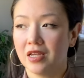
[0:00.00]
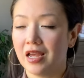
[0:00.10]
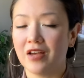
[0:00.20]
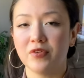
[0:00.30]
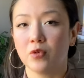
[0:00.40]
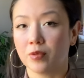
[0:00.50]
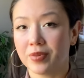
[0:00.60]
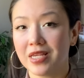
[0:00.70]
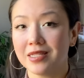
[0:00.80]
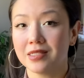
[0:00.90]
having more
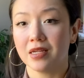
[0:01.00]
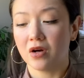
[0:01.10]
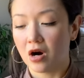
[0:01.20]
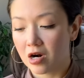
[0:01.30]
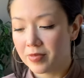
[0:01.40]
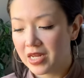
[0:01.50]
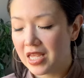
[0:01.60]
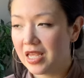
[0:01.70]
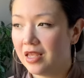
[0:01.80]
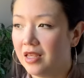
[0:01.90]
peace and
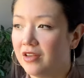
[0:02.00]
harmony,